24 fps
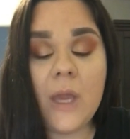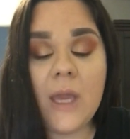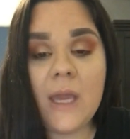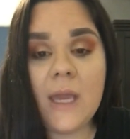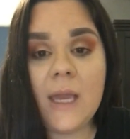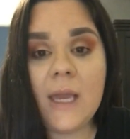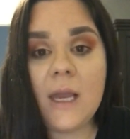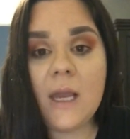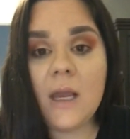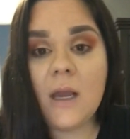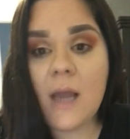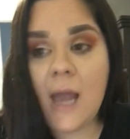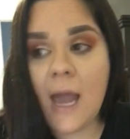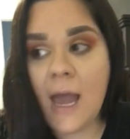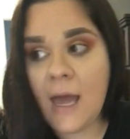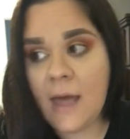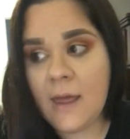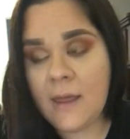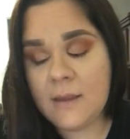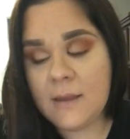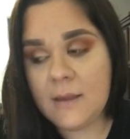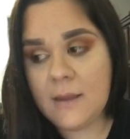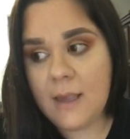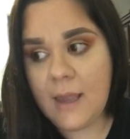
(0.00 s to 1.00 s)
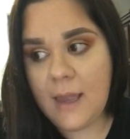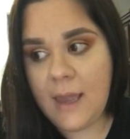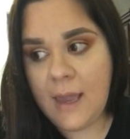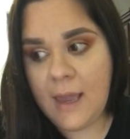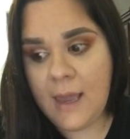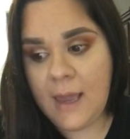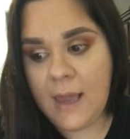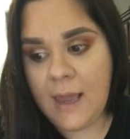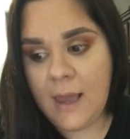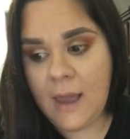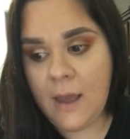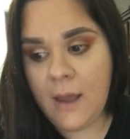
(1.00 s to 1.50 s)
we had
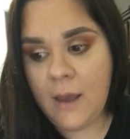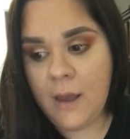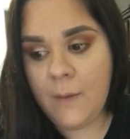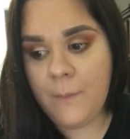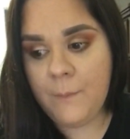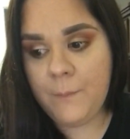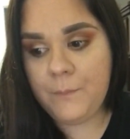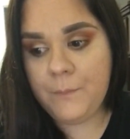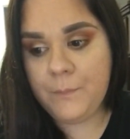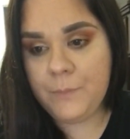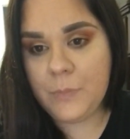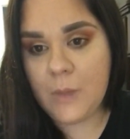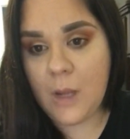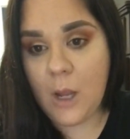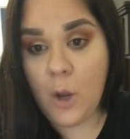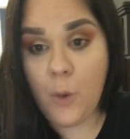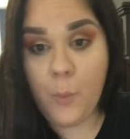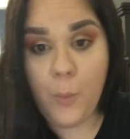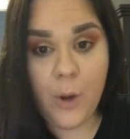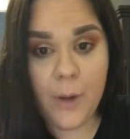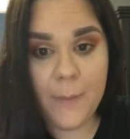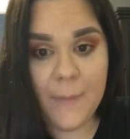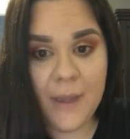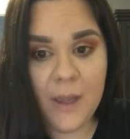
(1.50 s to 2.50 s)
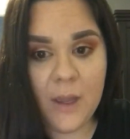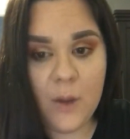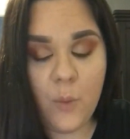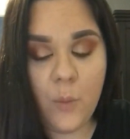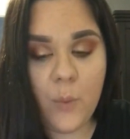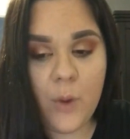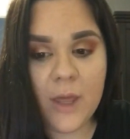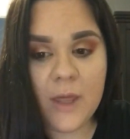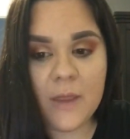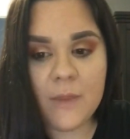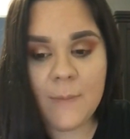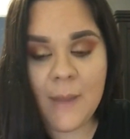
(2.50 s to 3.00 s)
a
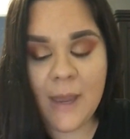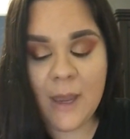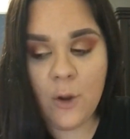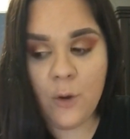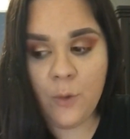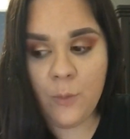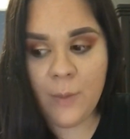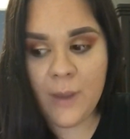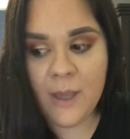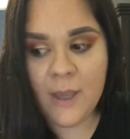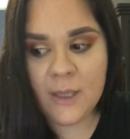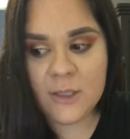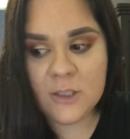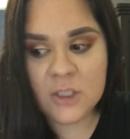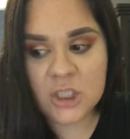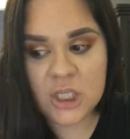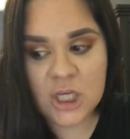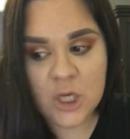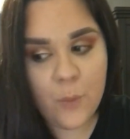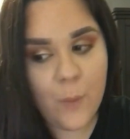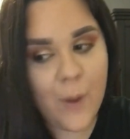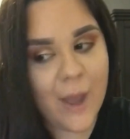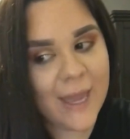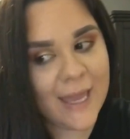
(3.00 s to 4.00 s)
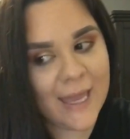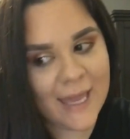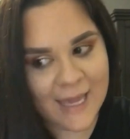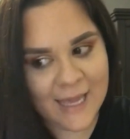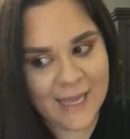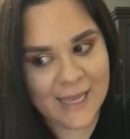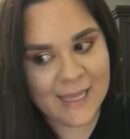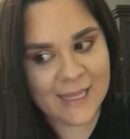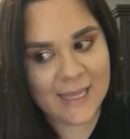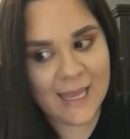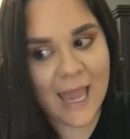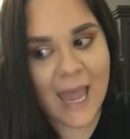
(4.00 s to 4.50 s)
appointment with my
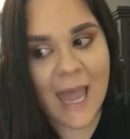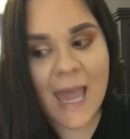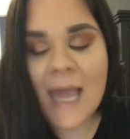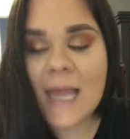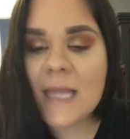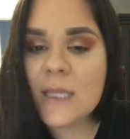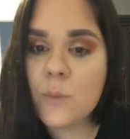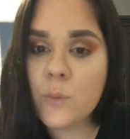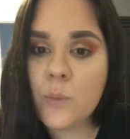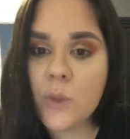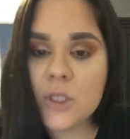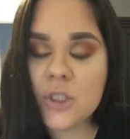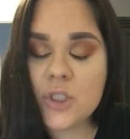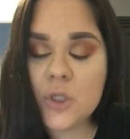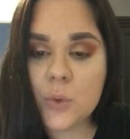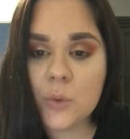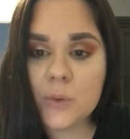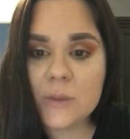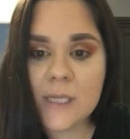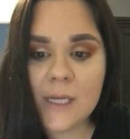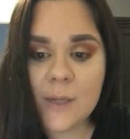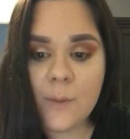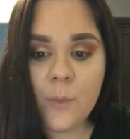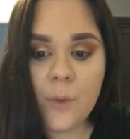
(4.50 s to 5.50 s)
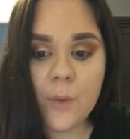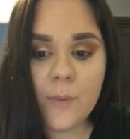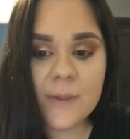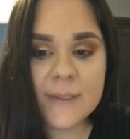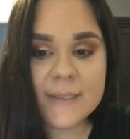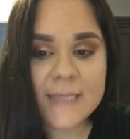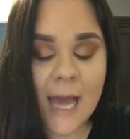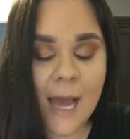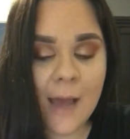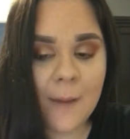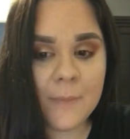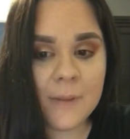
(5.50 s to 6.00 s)
OB/GYN, and we told
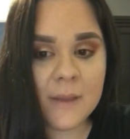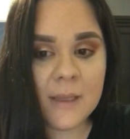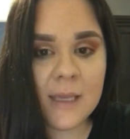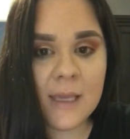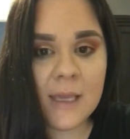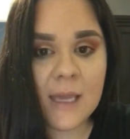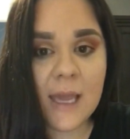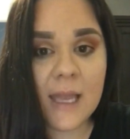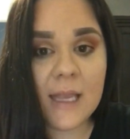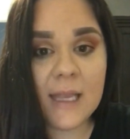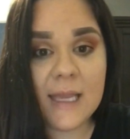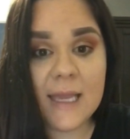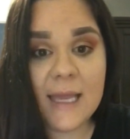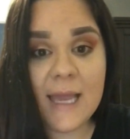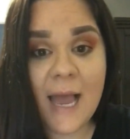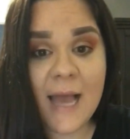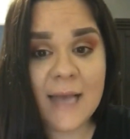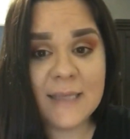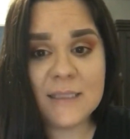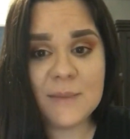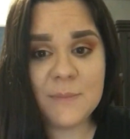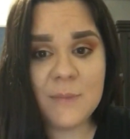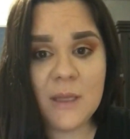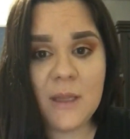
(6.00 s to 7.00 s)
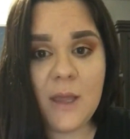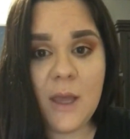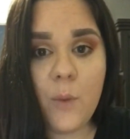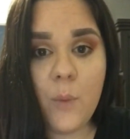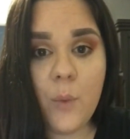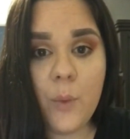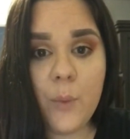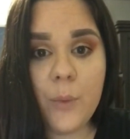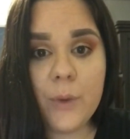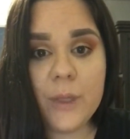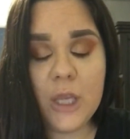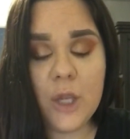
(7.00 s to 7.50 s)
him what was happening, and he asked
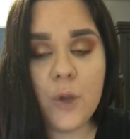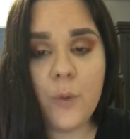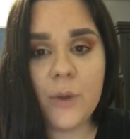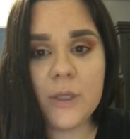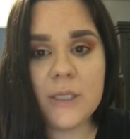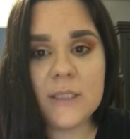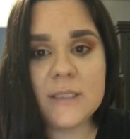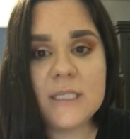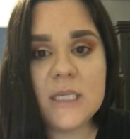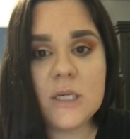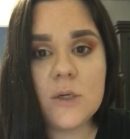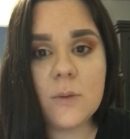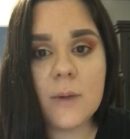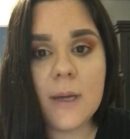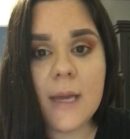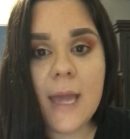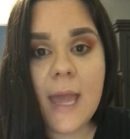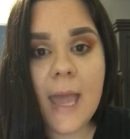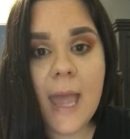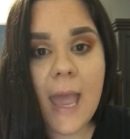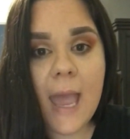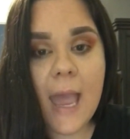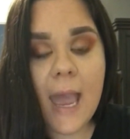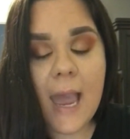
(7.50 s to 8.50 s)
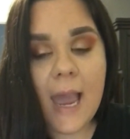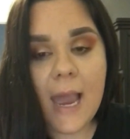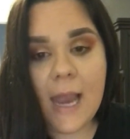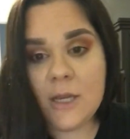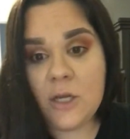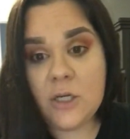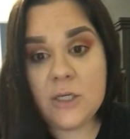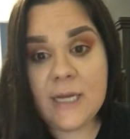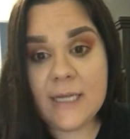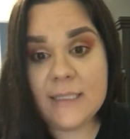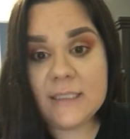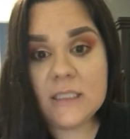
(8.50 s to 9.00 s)
me like, well, what do you want to do?
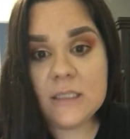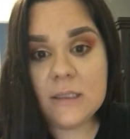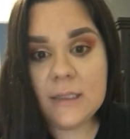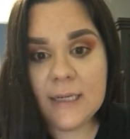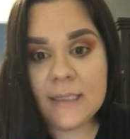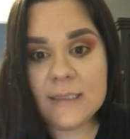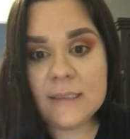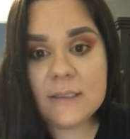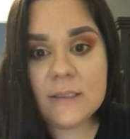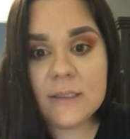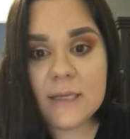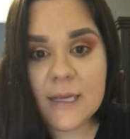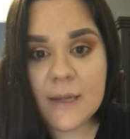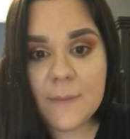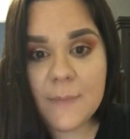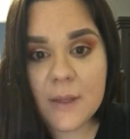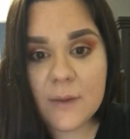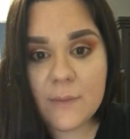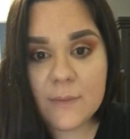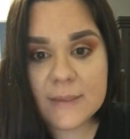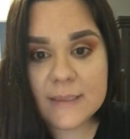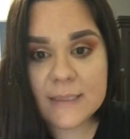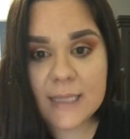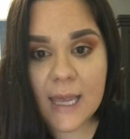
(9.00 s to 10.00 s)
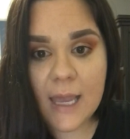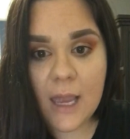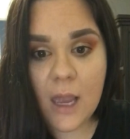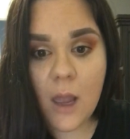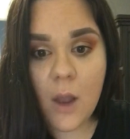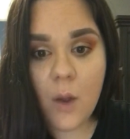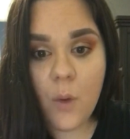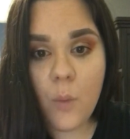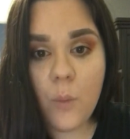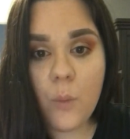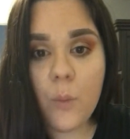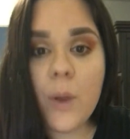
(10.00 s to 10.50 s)
And Ernesto answered him and
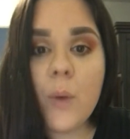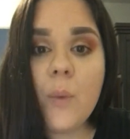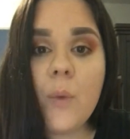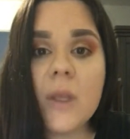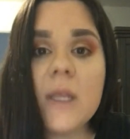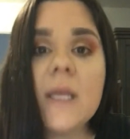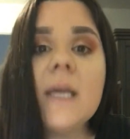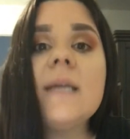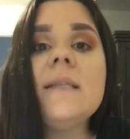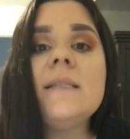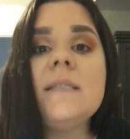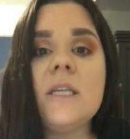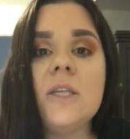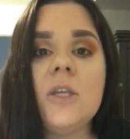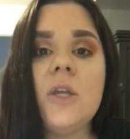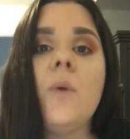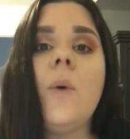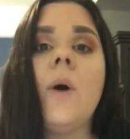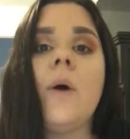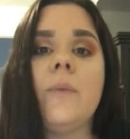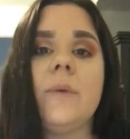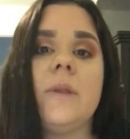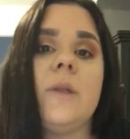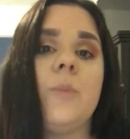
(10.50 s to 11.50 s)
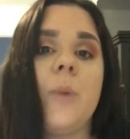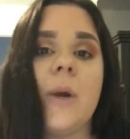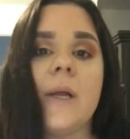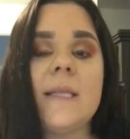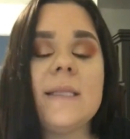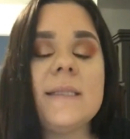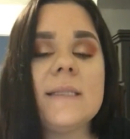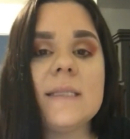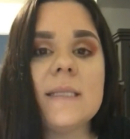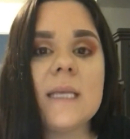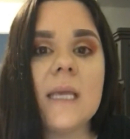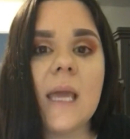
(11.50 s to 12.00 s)
was like, we want to continue on
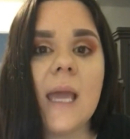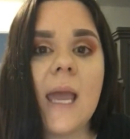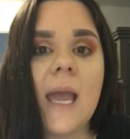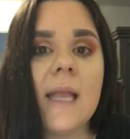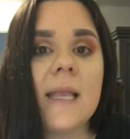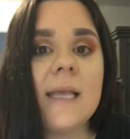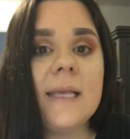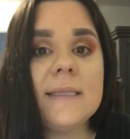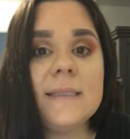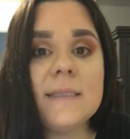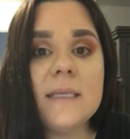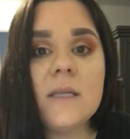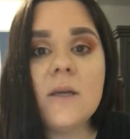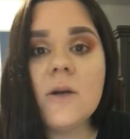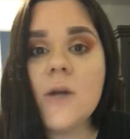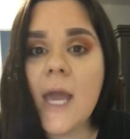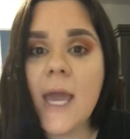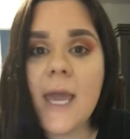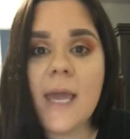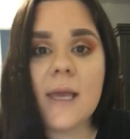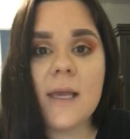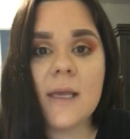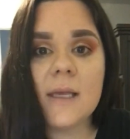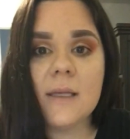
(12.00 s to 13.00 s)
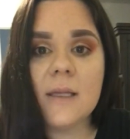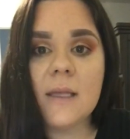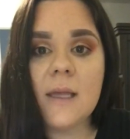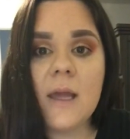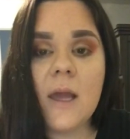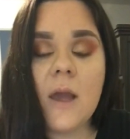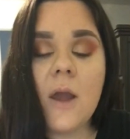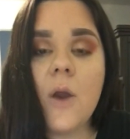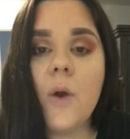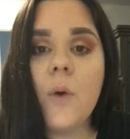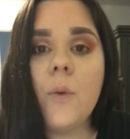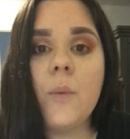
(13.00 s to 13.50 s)
with the pregnancy. And he said, okay,
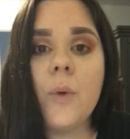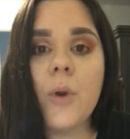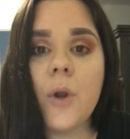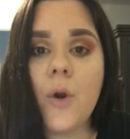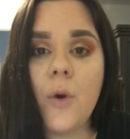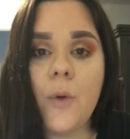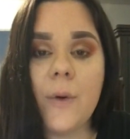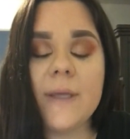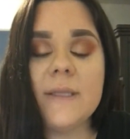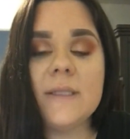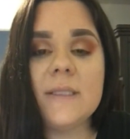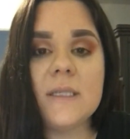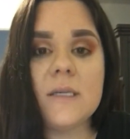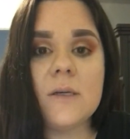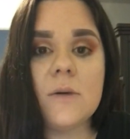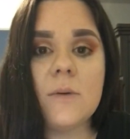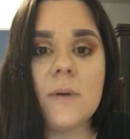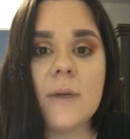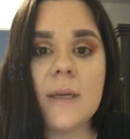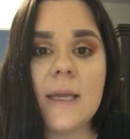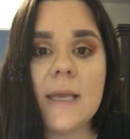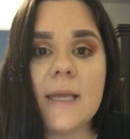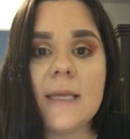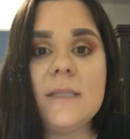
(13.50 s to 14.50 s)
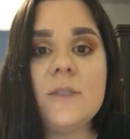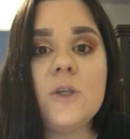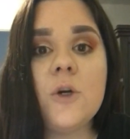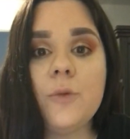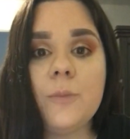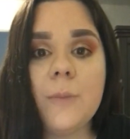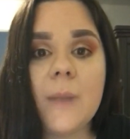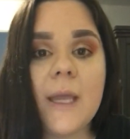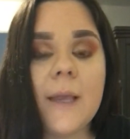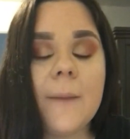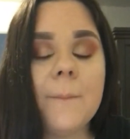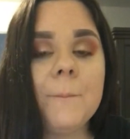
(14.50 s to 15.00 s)
we're going to.
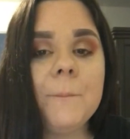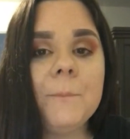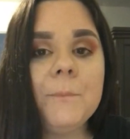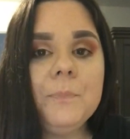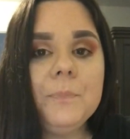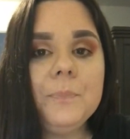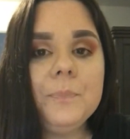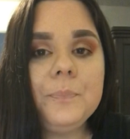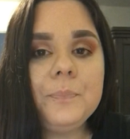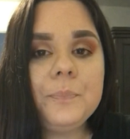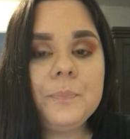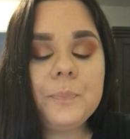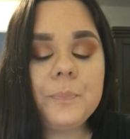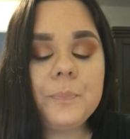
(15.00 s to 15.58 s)
He told me,